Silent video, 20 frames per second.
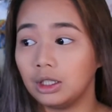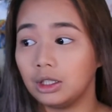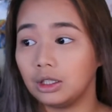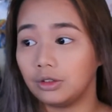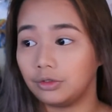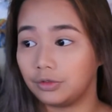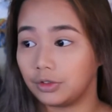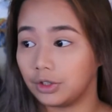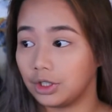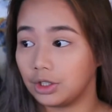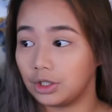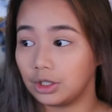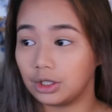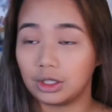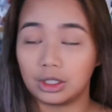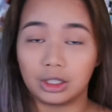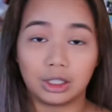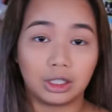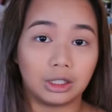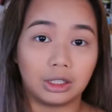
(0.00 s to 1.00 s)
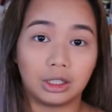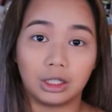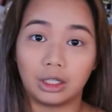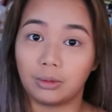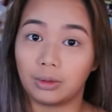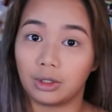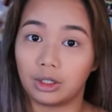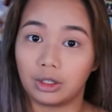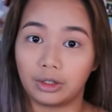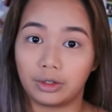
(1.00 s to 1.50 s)
Unfortunately, they
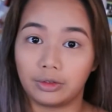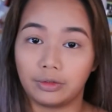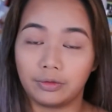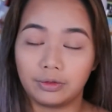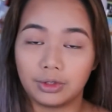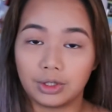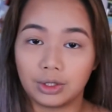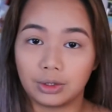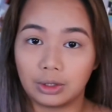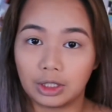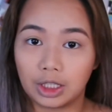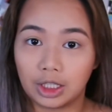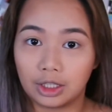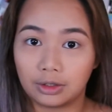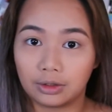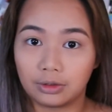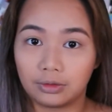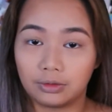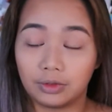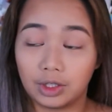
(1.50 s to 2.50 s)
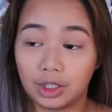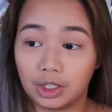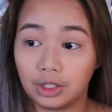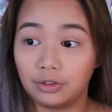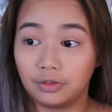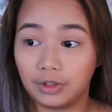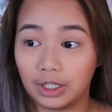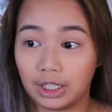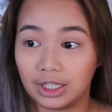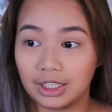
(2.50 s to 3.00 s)
were sold out very
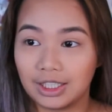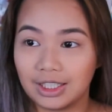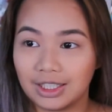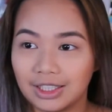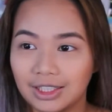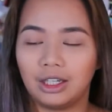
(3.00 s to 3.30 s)
fast.